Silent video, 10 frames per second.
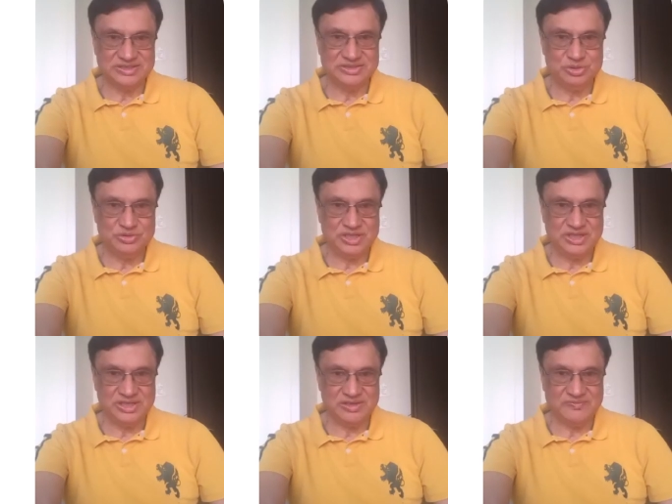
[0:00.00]
as you
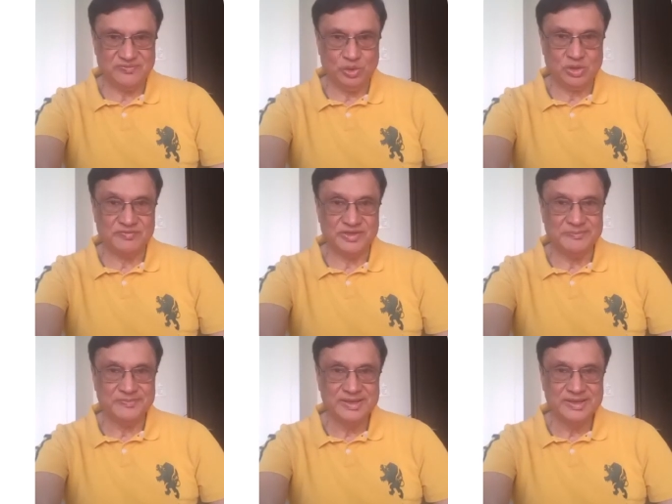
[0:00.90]
see here, four of them.